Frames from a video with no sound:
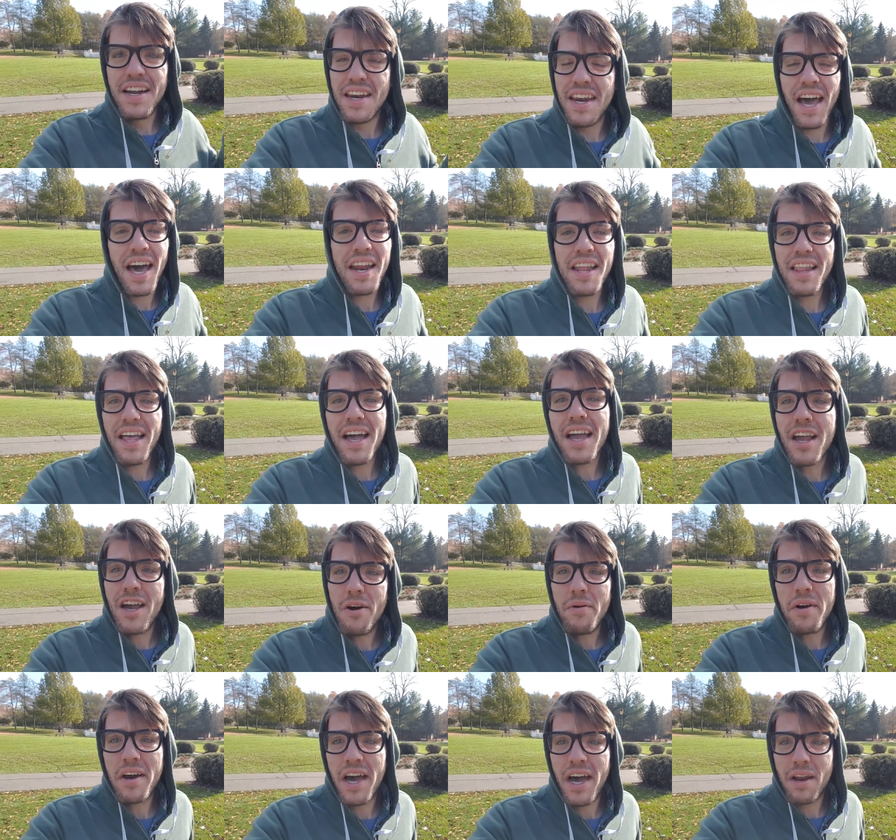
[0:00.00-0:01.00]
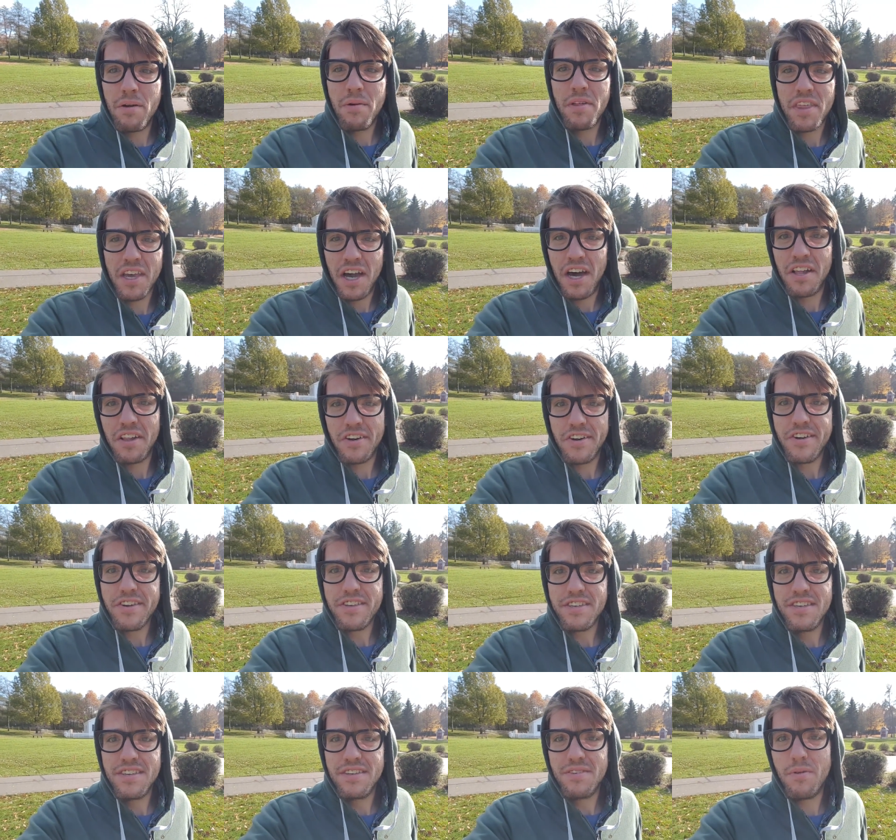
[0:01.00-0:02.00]
not a lot going on with
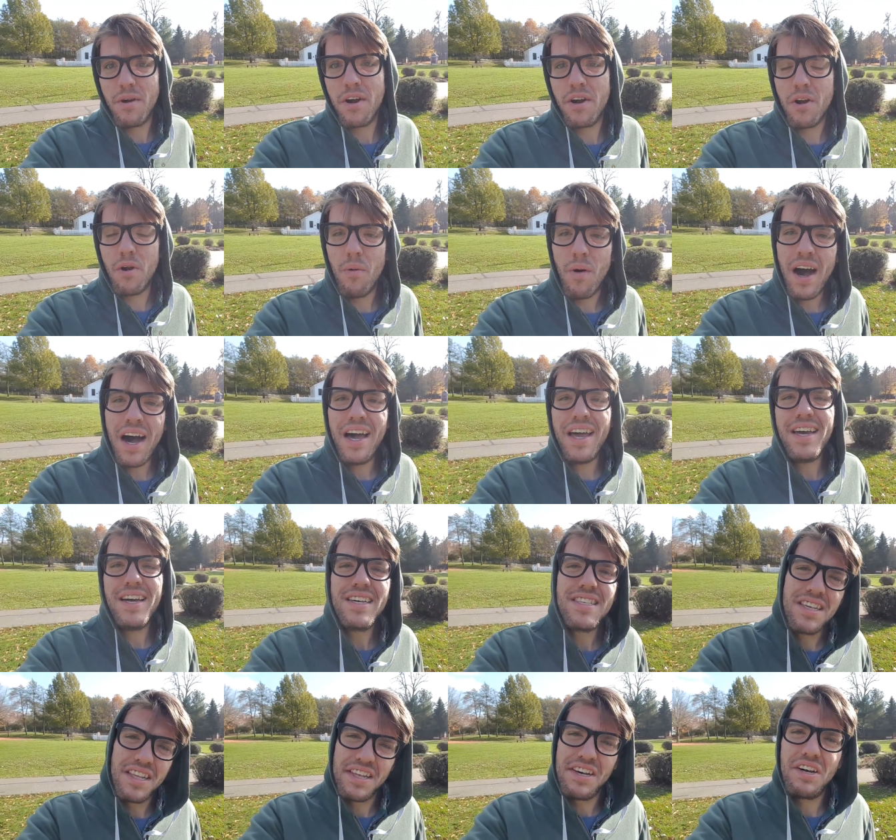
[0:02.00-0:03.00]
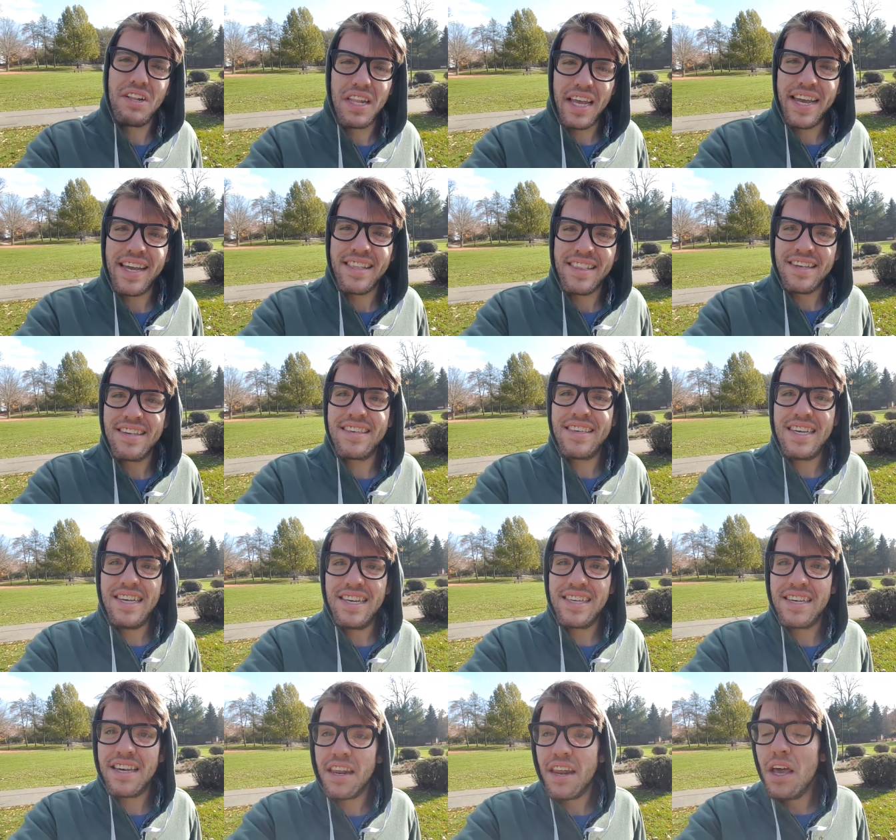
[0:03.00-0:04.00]
colors. You wanna know why? It's a little late in the
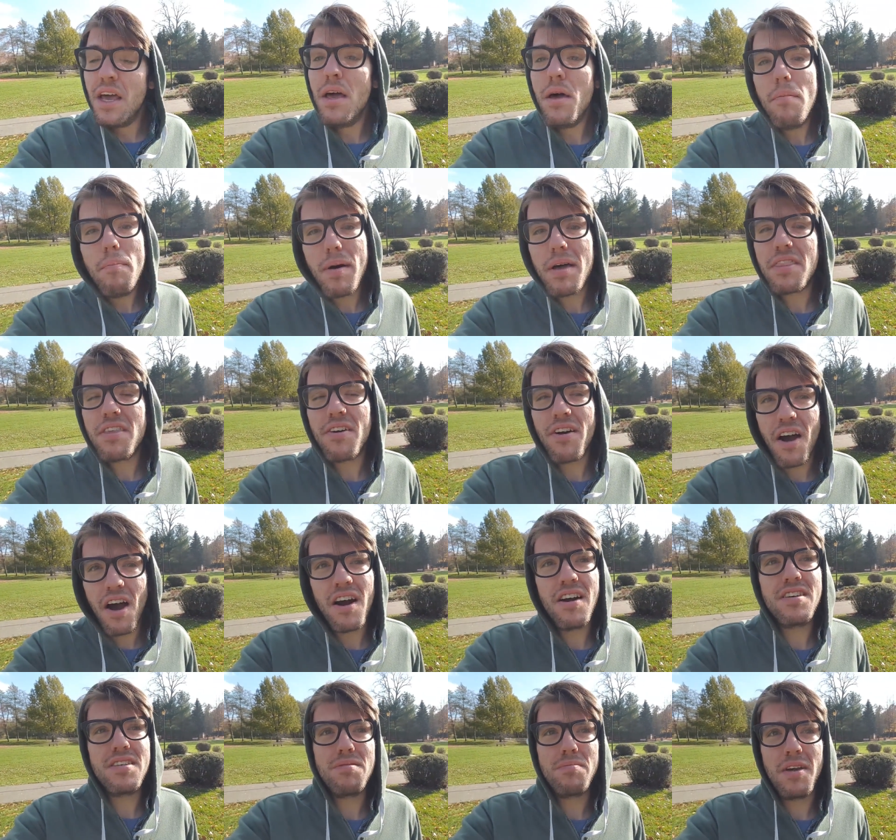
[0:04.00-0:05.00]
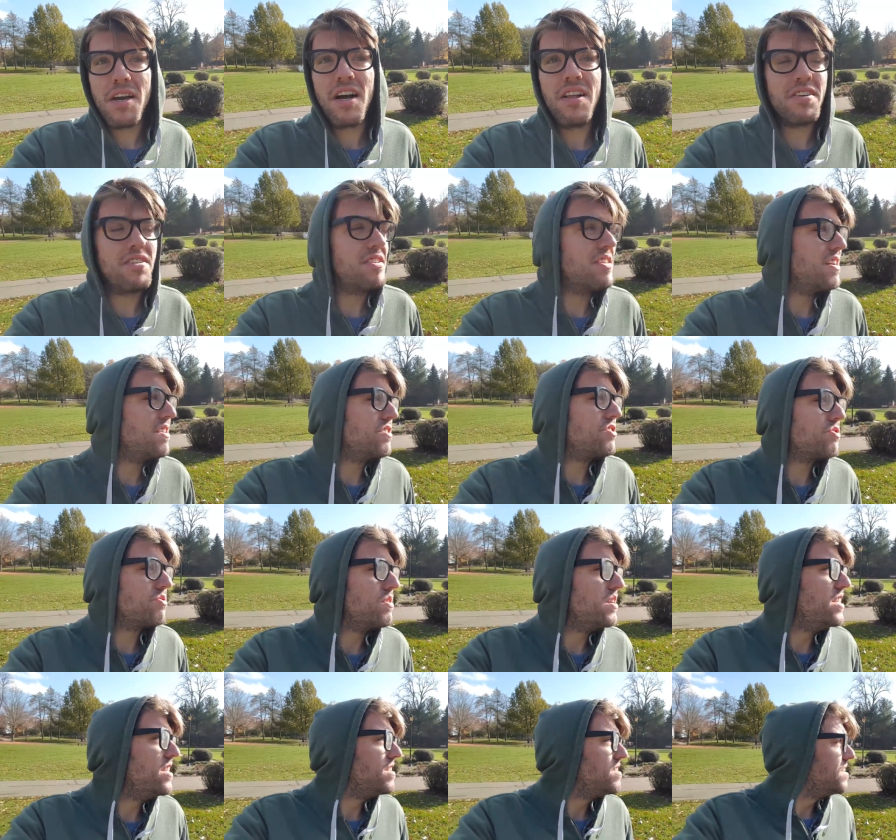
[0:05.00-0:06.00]
season, but there are some colors on the
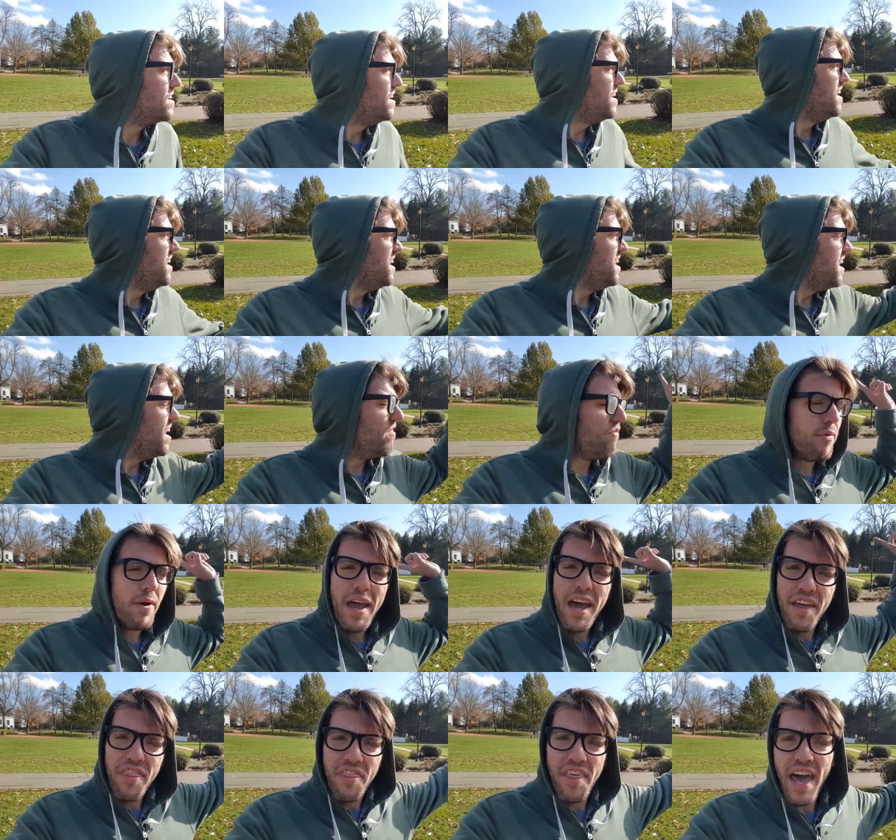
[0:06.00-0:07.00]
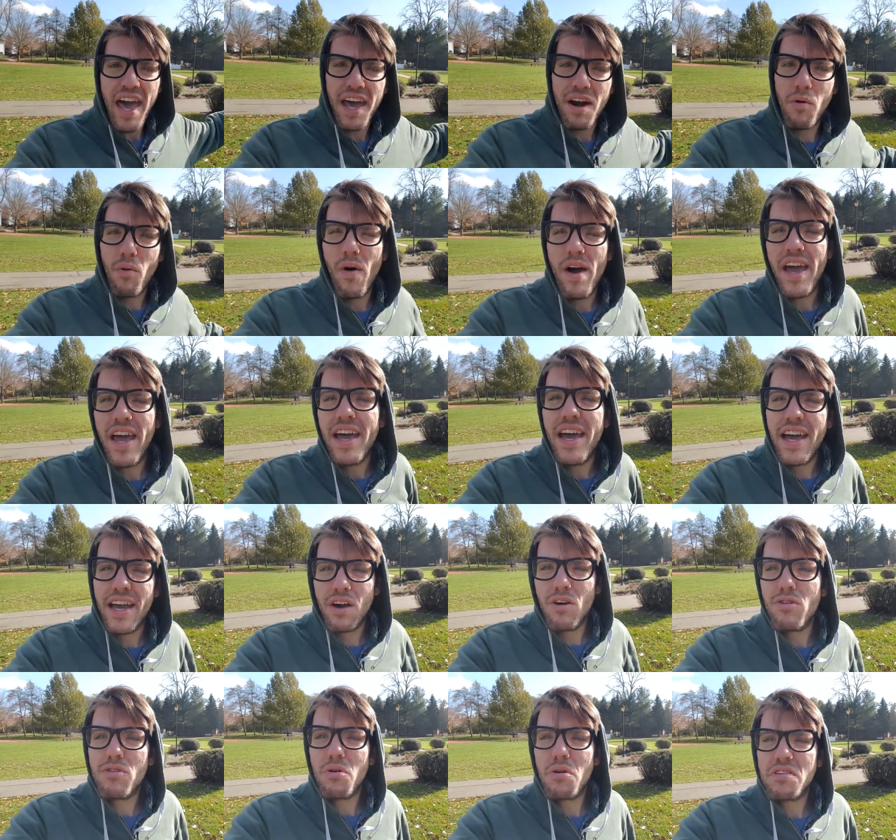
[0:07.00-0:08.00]
trees. If we head that away and
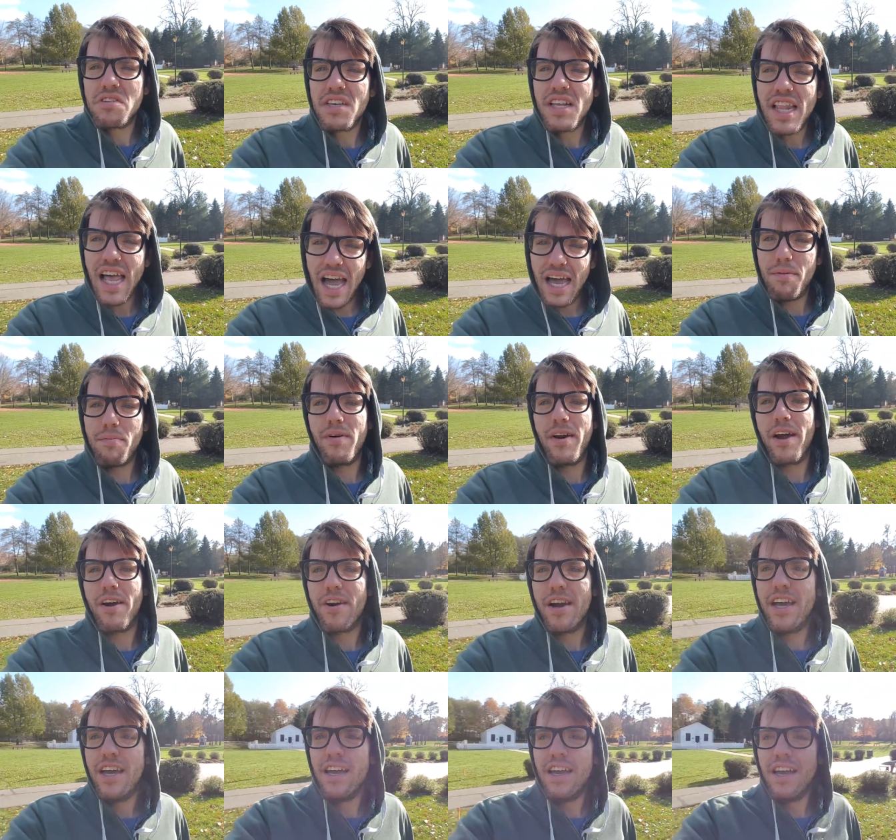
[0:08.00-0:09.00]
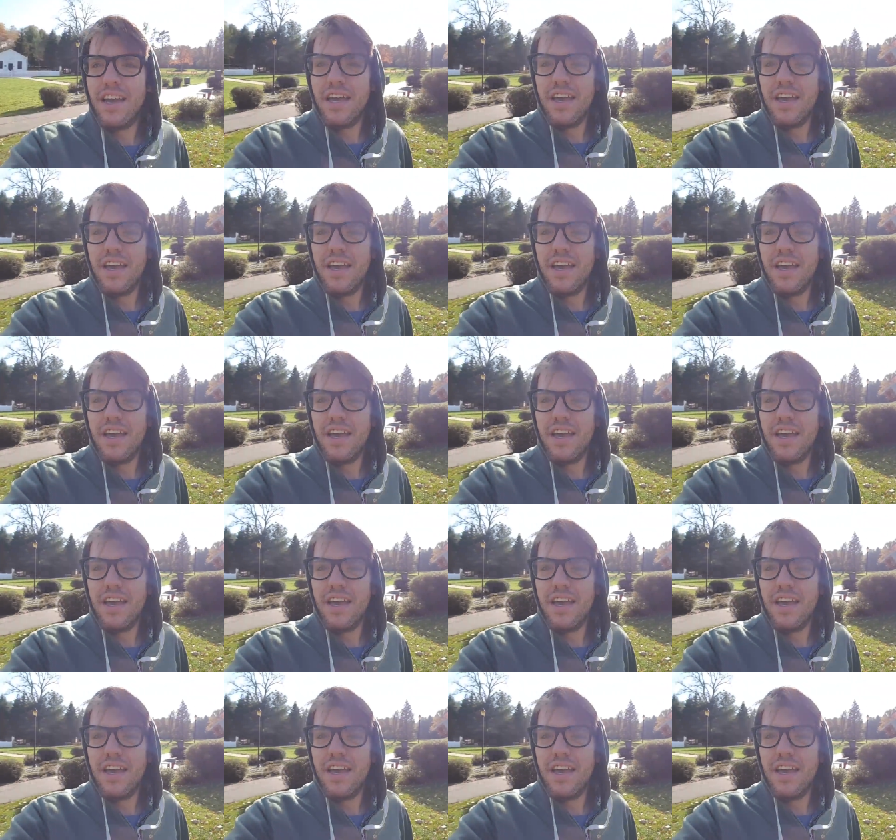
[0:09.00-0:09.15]
go towards the library,